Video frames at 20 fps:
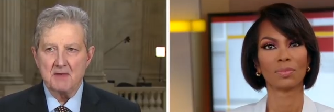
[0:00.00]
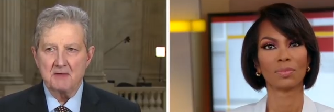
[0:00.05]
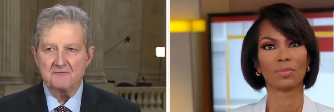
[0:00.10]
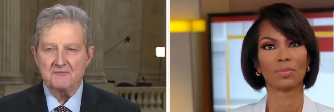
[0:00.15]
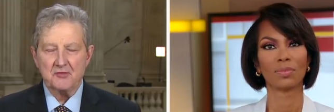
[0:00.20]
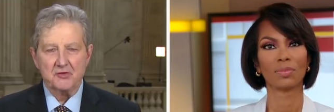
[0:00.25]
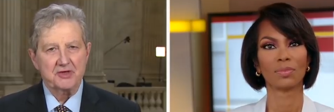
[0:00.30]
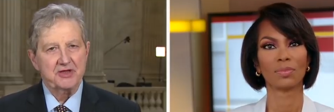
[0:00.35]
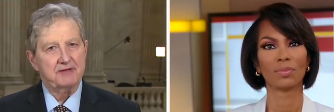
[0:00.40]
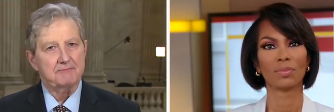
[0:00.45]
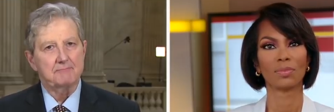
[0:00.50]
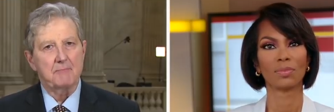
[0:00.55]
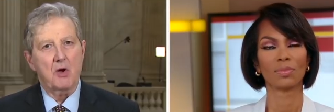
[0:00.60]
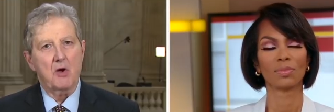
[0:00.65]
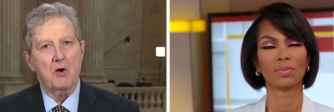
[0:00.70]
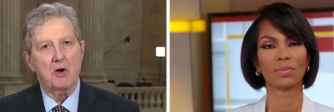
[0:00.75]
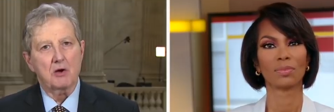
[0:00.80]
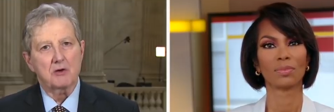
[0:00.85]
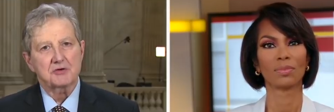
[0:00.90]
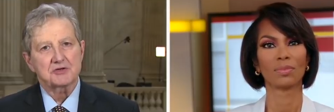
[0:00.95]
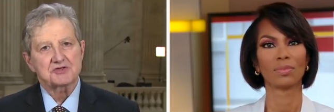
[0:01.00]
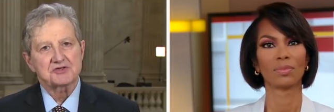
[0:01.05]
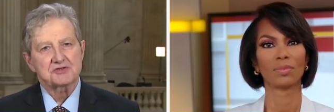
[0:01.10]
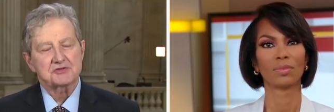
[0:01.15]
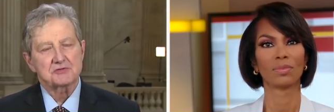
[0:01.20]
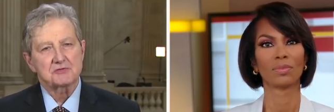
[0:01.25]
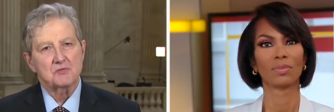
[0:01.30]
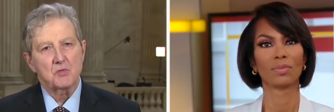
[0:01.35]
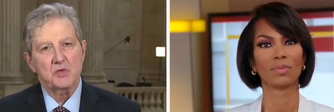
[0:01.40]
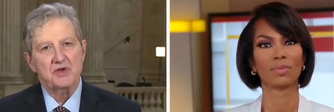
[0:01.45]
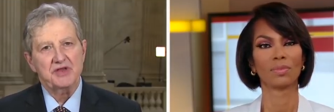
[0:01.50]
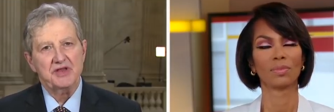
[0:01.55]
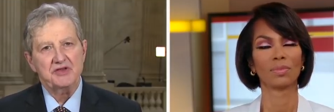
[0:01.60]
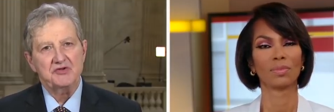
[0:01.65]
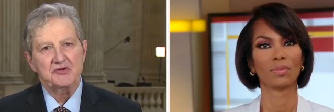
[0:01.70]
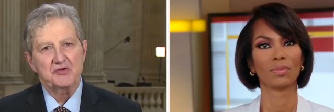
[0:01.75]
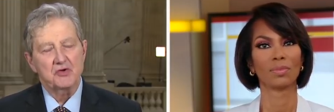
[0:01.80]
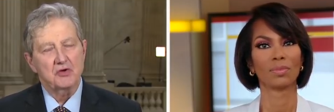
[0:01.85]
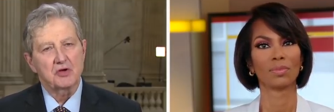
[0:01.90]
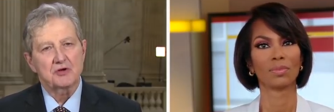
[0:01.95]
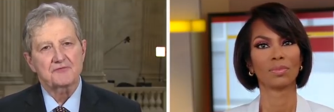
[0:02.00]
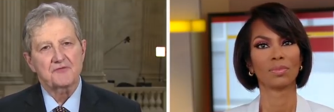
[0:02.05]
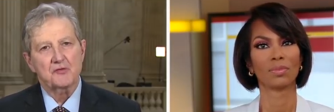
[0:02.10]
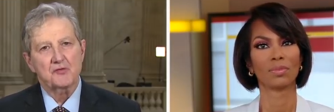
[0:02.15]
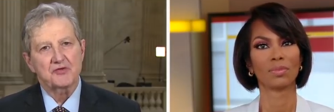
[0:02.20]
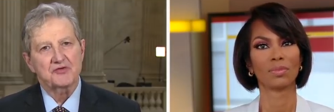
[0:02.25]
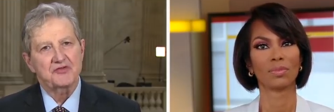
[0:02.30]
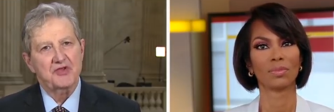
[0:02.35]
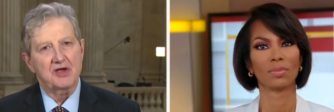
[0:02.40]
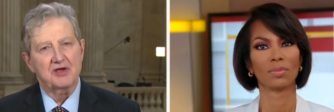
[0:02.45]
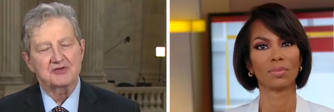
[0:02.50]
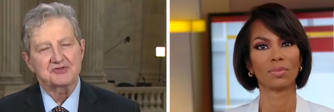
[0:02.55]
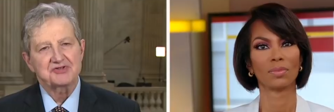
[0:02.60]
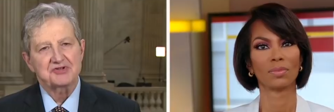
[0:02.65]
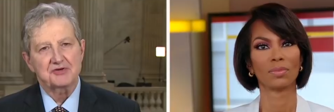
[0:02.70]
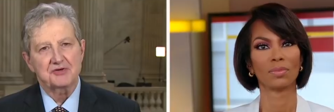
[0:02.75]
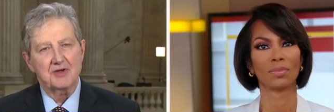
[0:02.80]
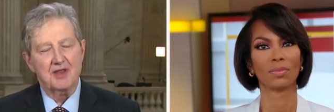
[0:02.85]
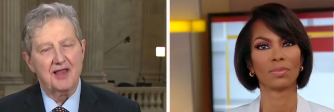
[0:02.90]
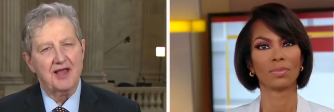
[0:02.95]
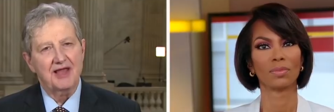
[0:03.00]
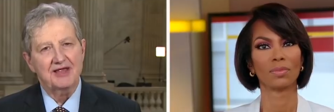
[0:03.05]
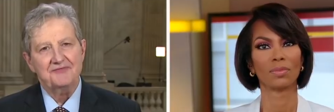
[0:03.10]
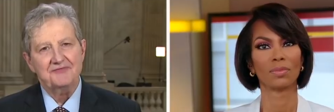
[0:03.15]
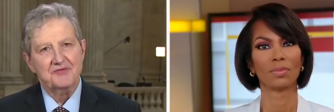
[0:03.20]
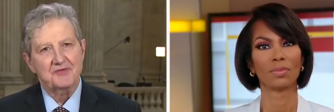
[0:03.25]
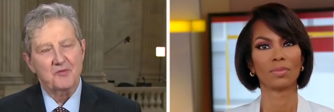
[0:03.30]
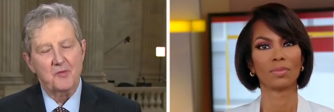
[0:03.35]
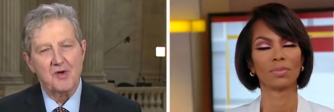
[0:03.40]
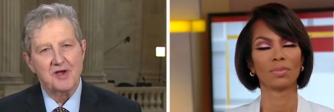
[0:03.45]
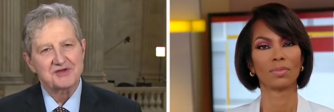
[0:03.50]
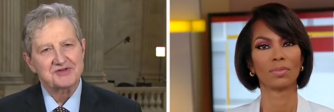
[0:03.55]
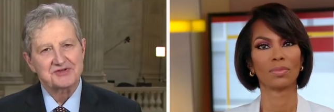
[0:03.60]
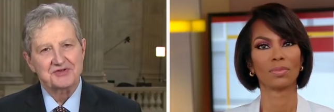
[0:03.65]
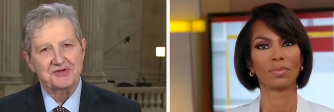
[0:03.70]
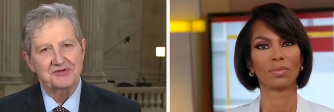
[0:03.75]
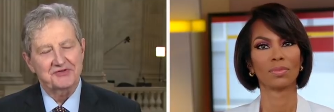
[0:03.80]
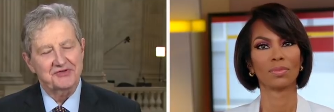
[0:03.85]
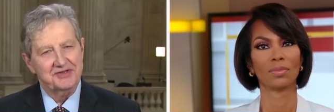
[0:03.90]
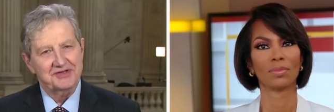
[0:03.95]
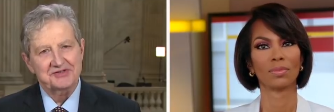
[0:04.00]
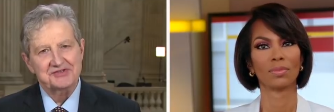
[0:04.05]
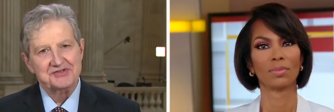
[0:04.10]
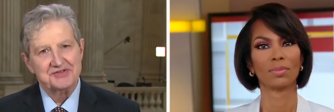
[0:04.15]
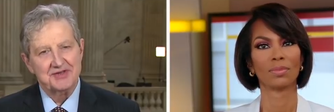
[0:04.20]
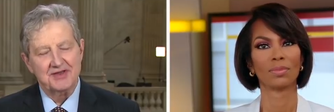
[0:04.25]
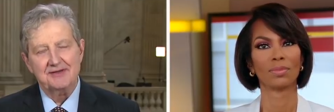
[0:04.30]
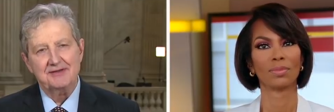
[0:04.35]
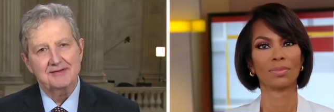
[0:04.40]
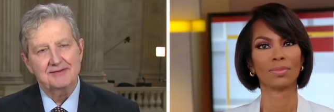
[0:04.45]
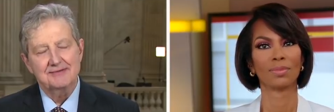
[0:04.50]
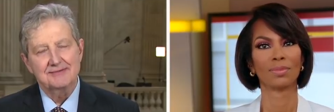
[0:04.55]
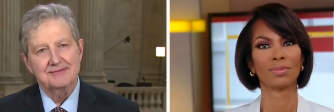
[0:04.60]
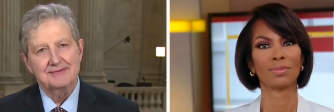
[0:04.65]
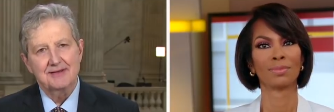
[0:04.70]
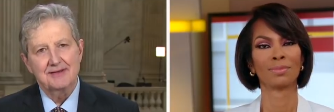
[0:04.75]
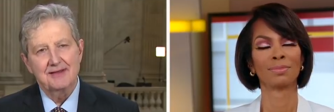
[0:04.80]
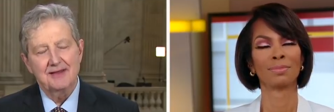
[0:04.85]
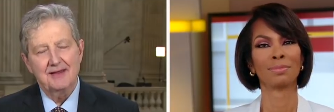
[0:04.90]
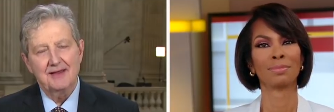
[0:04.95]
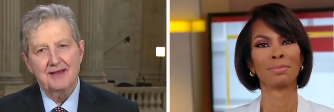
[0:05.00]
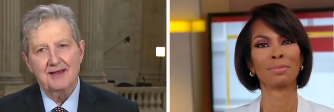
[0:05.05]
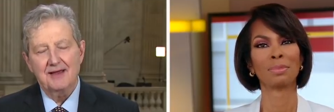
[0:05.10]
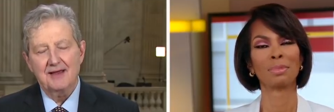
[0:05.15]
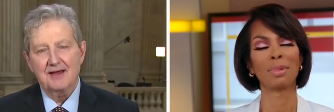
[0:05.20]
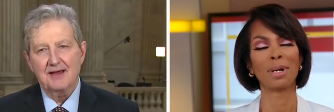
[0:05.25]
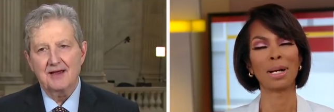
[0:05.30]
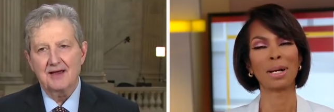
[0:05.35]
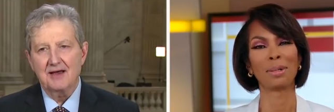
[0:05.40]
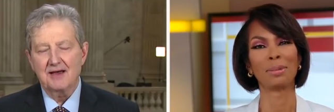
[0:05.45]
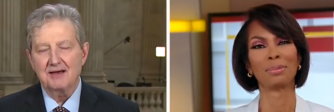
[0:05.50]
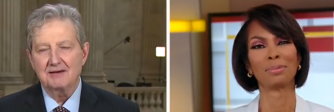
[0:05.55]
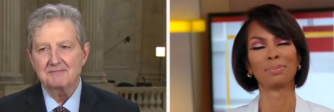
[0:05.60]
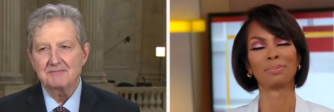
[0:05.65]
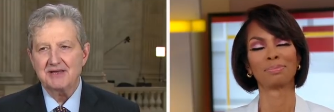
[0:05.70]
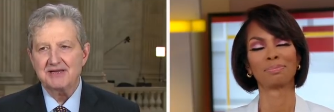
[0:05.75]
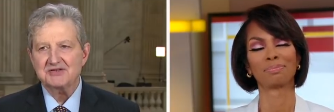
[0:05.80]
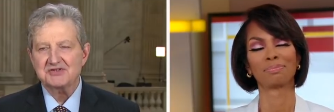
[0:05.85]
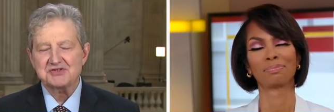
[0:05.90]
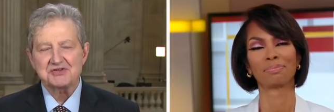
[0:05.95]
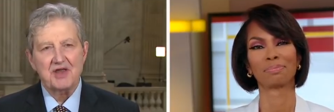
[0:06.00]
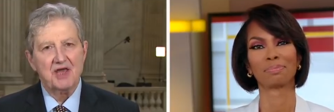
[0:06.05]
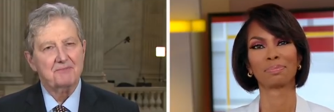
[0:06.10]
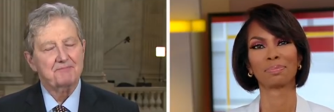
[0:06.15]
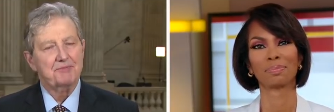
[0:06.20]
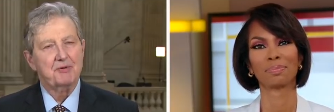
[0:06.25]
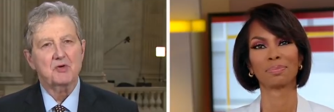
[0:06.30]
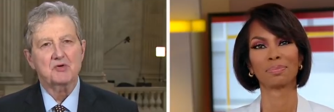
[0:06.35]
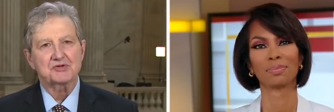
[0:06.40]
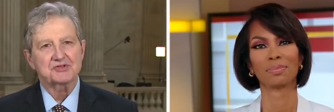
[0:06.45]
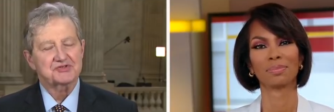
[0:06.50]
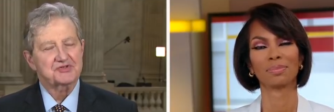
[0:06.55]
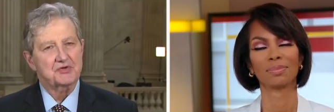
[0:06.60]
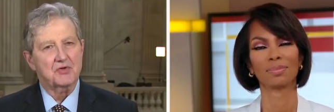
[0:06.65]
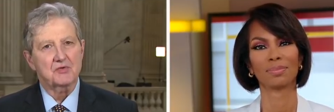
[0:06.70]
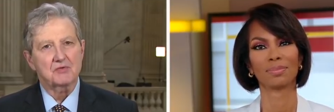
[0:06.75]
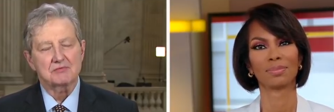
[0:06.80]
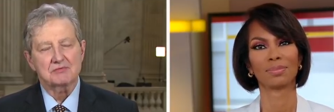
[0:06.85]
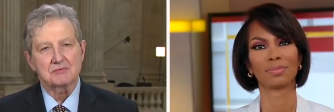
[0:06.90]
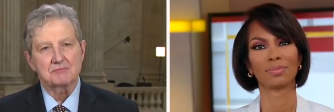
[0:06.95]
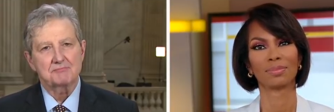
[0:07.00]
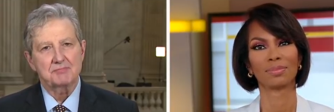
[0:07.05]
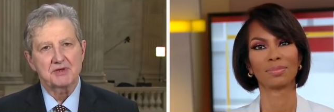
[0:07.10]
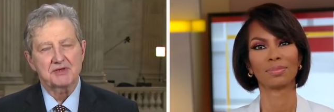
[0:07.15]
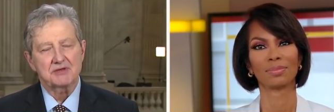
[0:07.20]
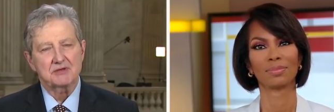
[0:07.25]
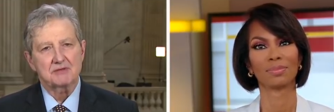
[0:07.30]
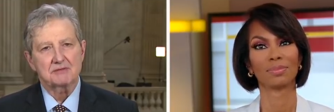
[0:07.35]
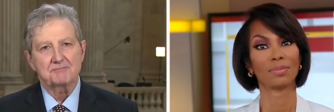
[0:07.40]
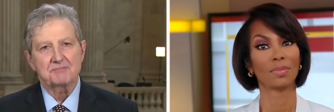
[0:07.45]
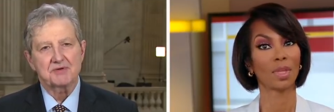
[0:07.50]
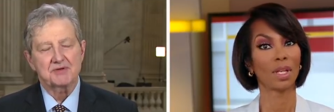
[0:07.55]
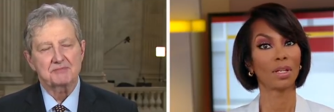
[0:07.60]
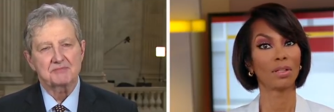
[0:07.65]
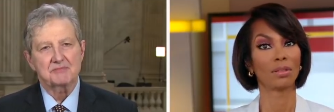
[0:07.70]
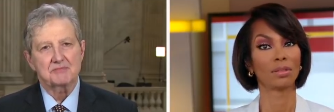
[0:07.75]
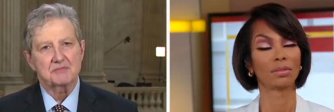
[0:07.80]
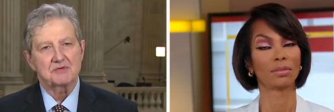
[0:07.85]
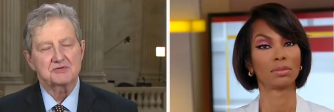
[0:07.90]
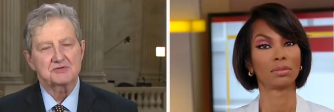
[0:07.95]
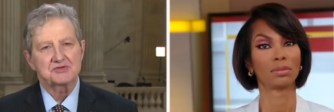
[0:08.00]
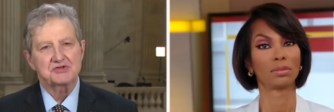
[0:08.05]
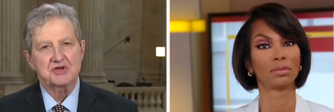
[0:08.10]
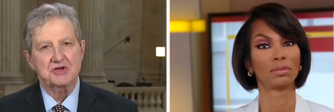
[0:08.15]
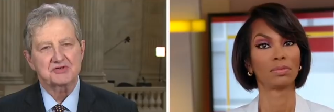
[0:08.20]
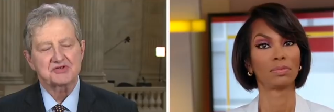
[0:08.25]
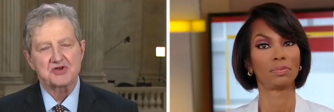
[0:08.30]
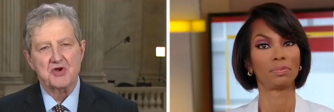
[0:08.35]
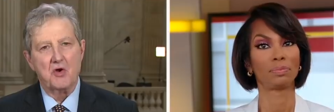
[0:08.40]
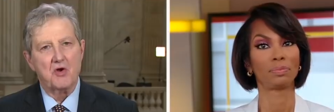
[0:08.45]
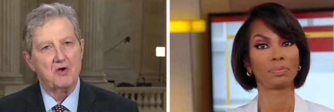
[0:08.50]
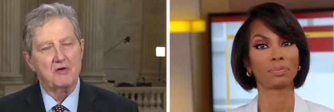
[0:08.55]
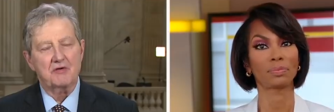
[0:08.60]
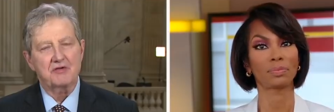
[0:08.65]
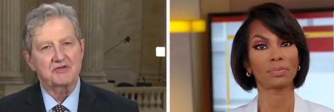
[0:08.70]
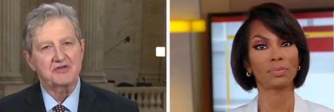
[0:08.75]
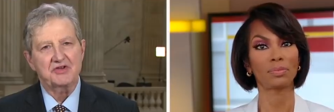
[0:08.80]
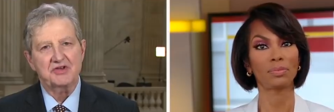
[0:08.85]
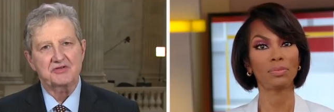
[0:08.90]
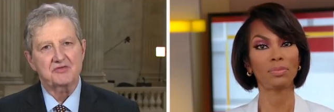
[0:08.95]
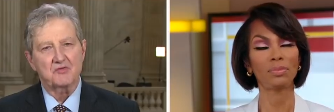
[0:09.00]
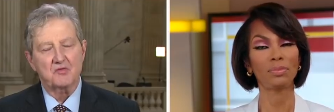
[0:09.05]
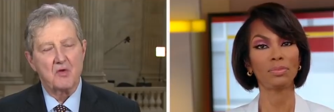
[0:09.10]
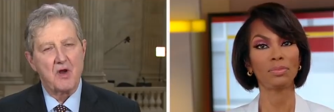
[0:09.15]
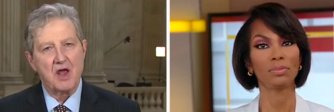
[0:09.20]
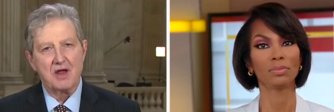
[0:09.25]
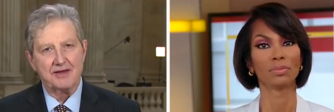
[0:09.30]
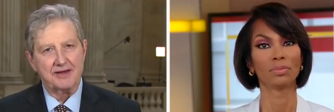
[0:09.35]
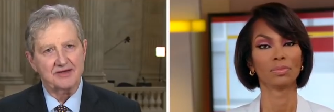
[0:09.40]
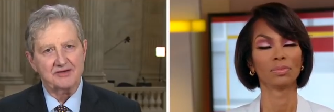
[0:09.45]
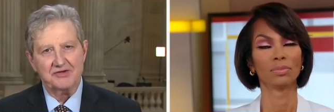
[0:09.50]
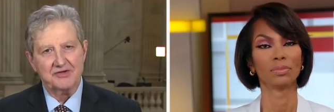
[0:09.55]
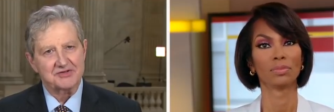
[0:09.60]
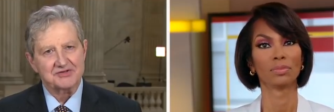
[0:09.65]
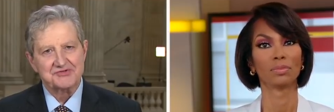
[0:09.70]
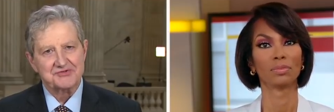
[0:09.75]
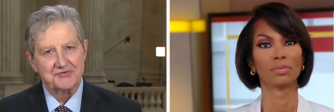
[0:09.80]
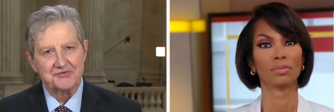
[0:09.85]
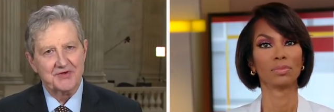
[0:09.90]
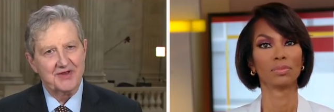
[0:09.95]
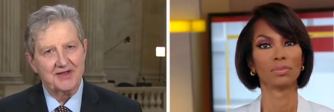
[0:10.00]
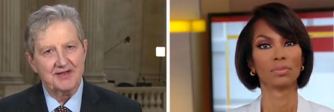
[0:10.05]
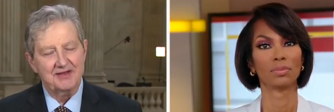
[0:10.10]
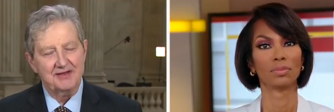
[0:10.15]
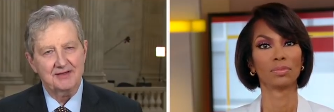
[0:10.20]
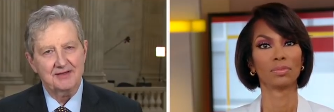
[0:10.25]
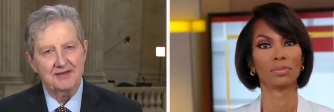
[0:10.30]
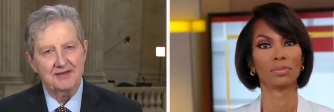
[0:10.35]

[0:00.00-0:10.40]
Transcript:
Speaker 1: forget Mars. We need to look for intelligent life in Washington, D.C. It's not personal, but Judge Garland didn't rock it yesterday.